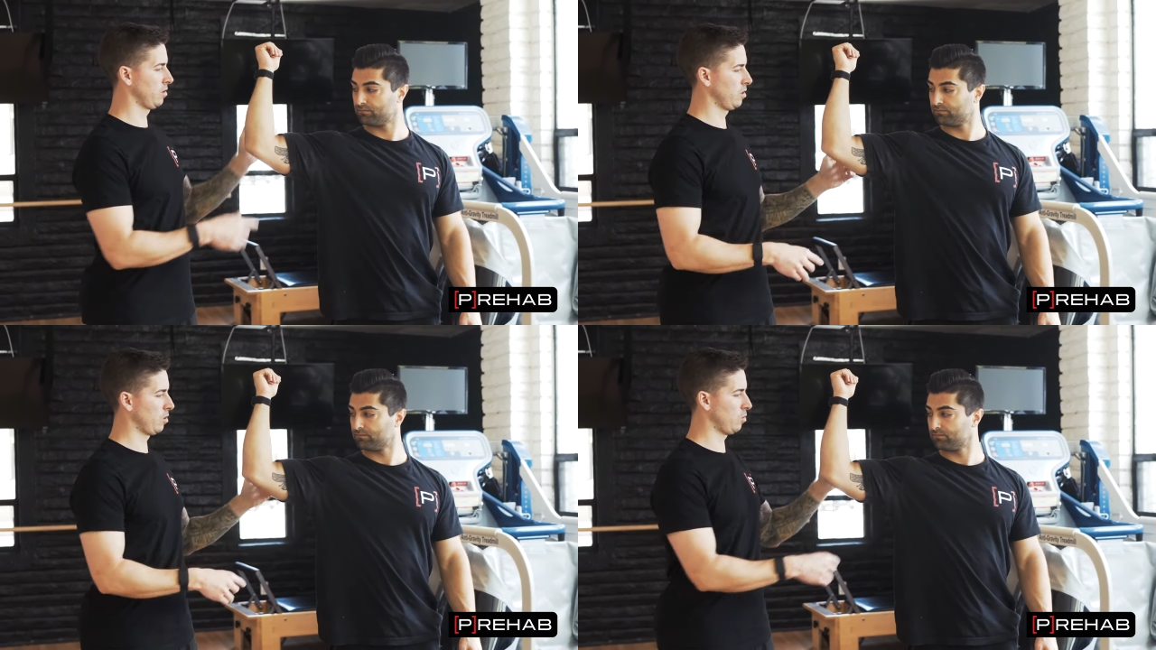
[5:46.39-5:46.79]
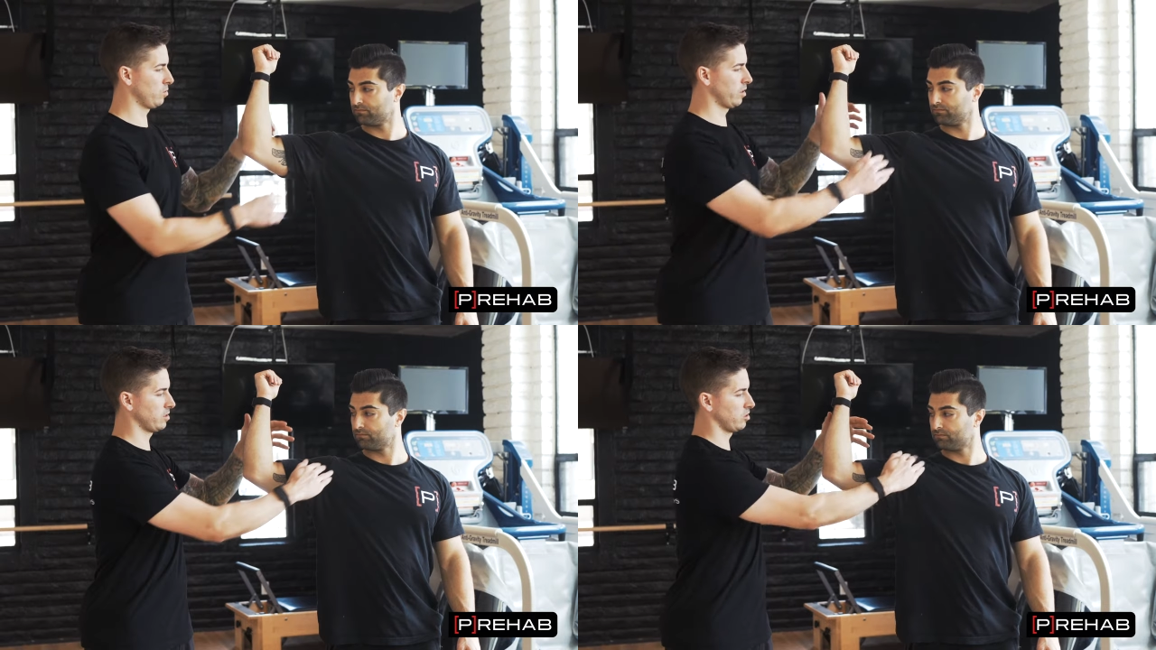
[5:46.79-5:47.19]
Speaker 1: Hold
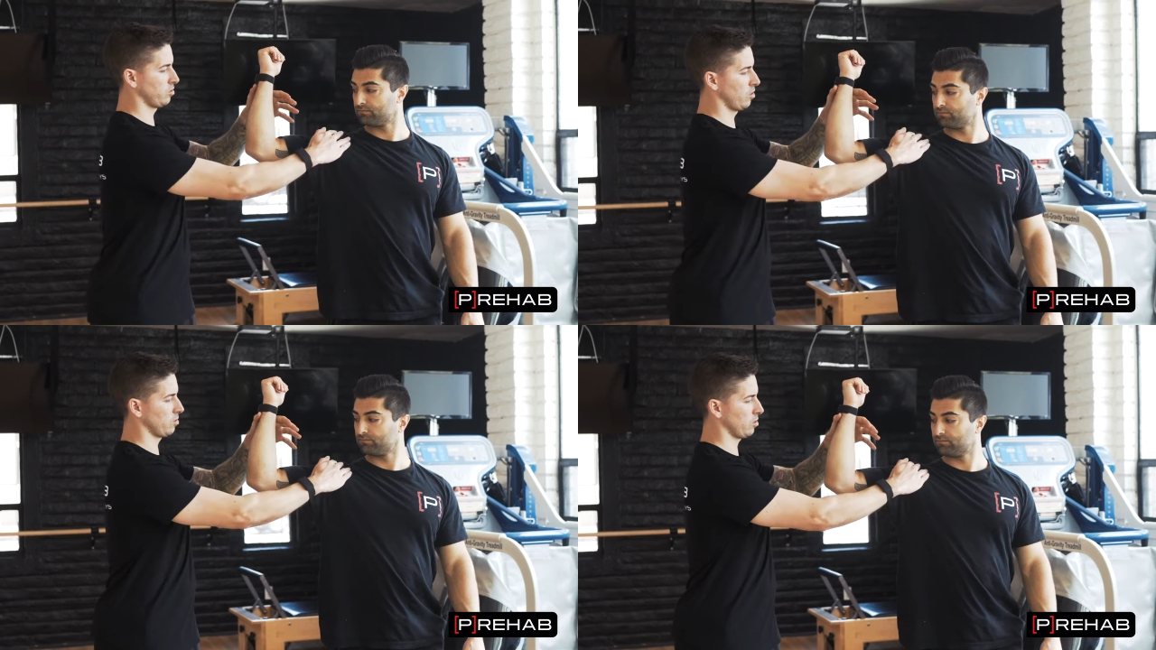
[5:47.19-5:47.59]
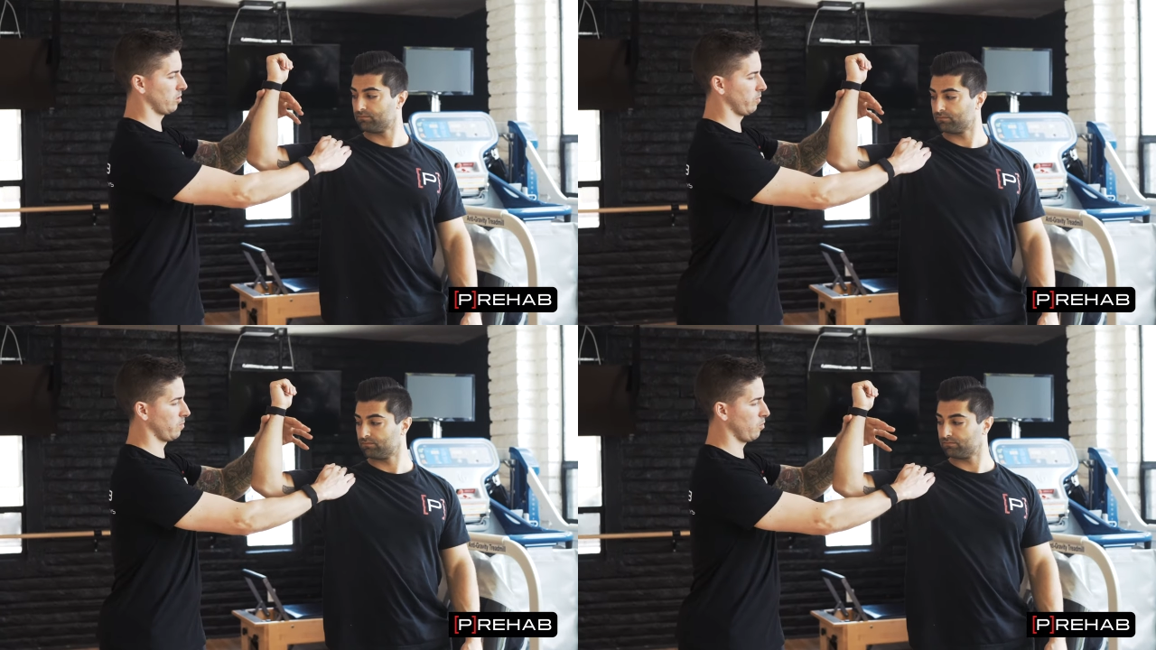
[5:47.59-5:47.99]
nice and strong, don't
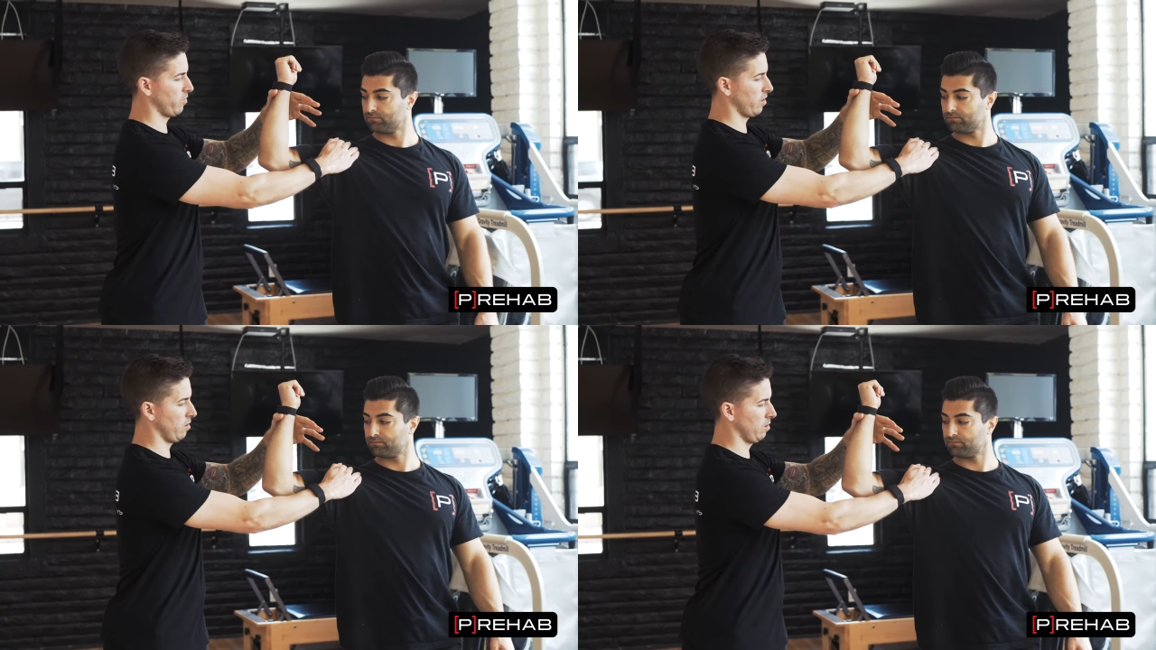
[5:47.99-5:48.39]
let me move you.